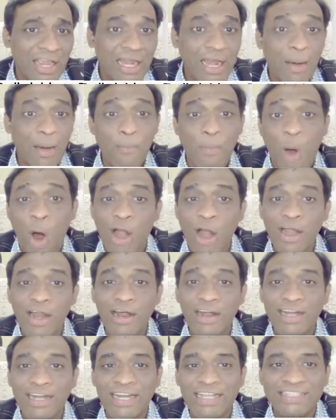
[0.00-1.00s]
in a
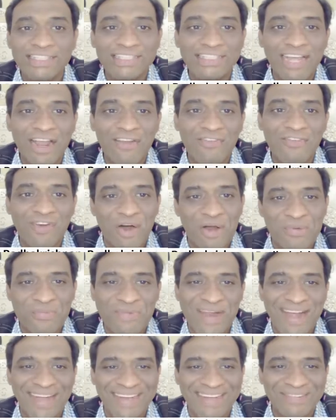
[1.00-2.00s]
modern digital
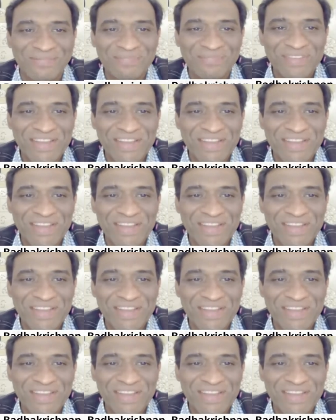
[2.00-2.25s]
format,